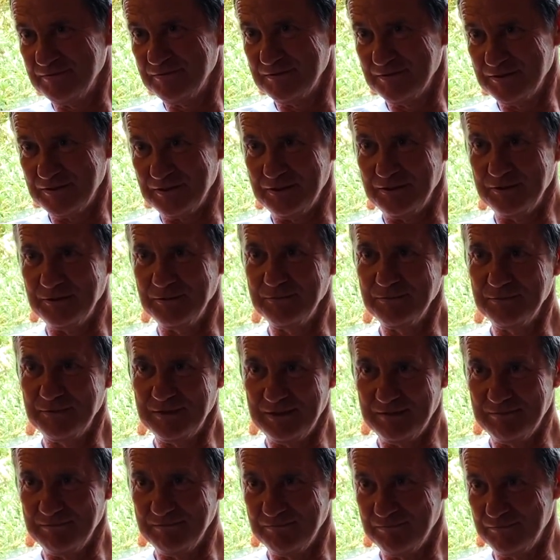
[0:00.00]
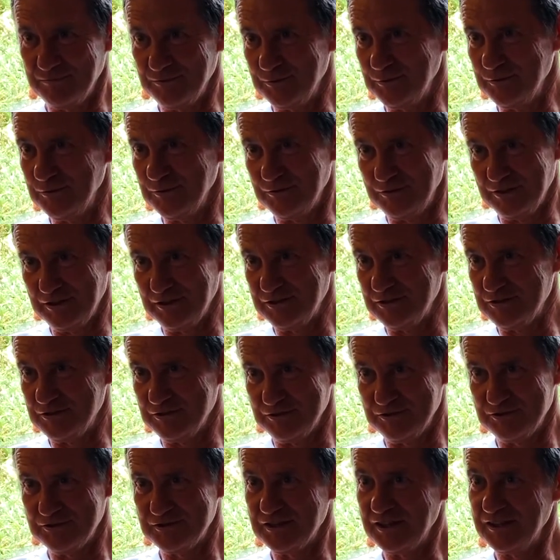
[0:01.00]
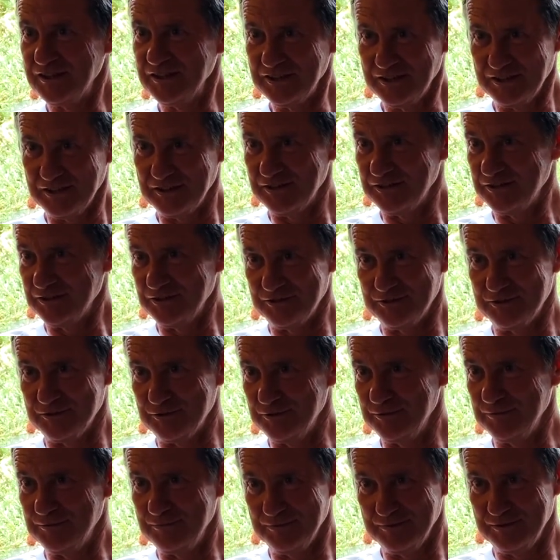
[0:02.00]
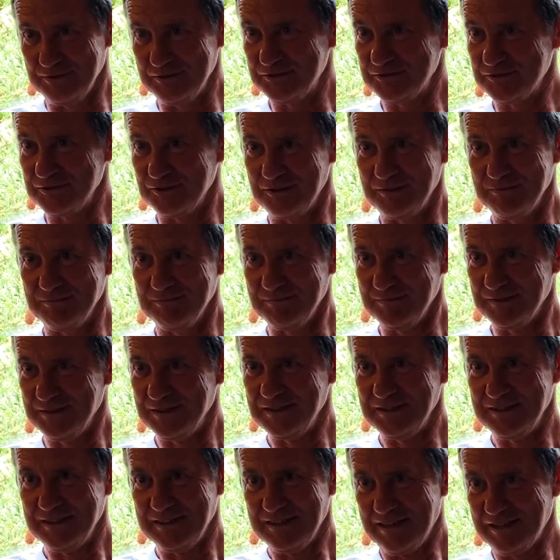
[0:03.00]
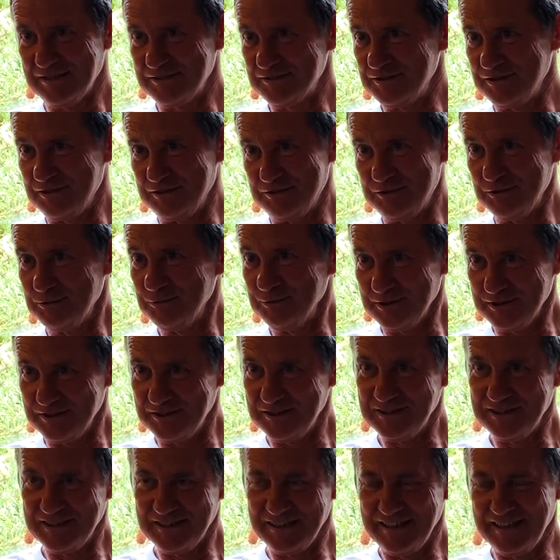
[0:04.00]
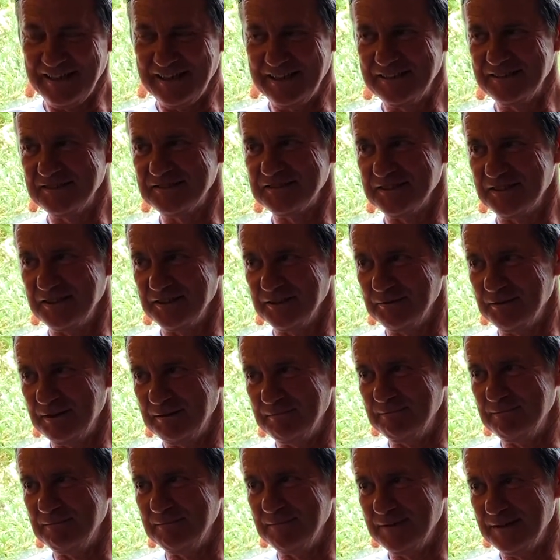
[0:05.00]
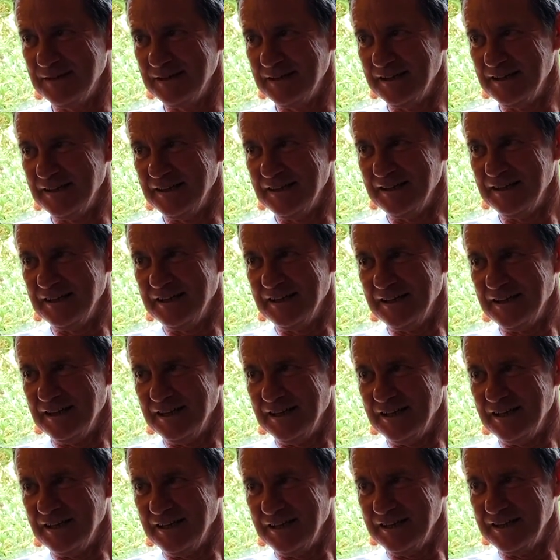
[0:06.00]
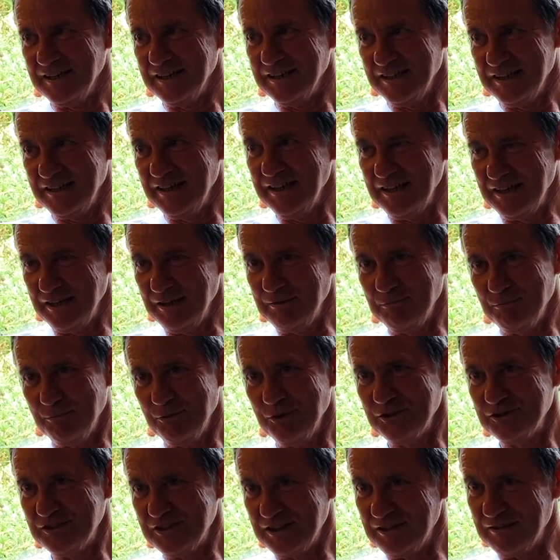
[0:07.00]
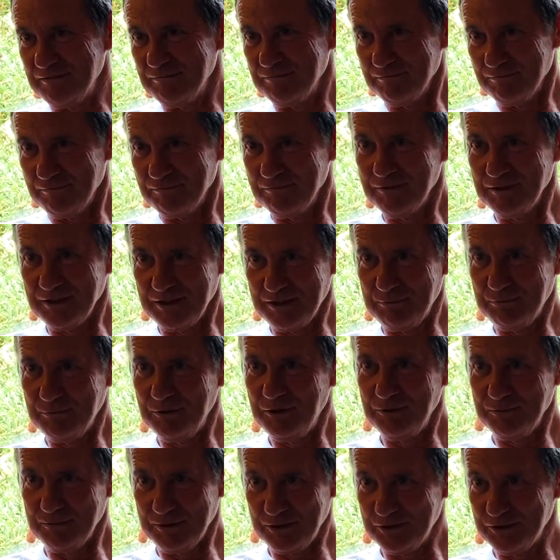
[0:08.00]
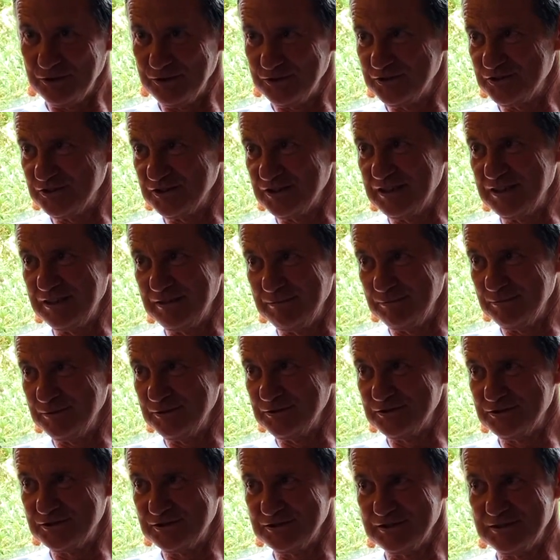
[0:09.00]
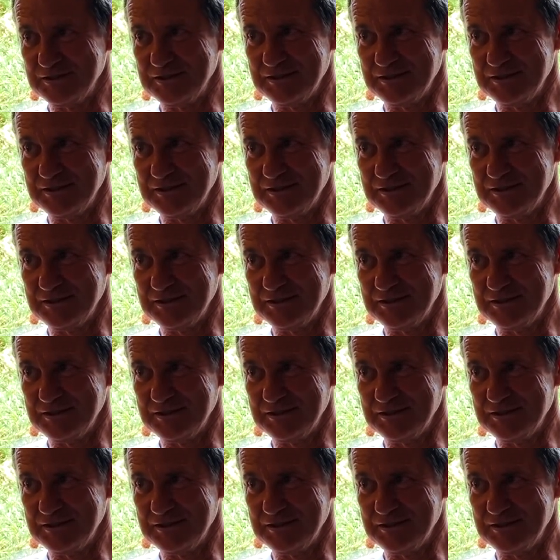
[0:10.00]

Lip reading: do the things you say you're going to do, but this time actually do it." And so, yeah, it worked out really well because it was.